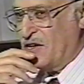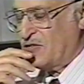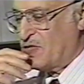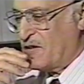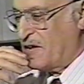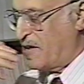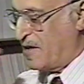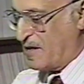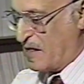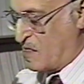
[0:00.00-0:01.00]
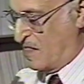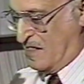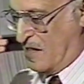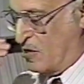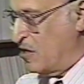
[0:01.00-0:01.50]
yesterday,
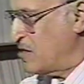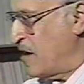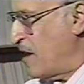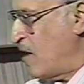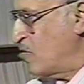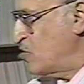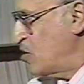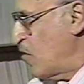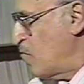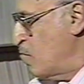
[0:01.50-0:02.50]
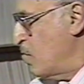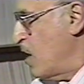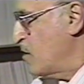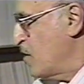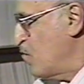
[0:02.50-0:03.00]
this analogy of
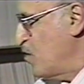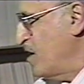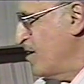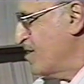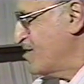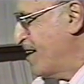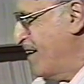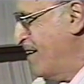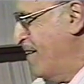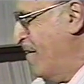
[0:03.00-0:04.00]
muddy fields and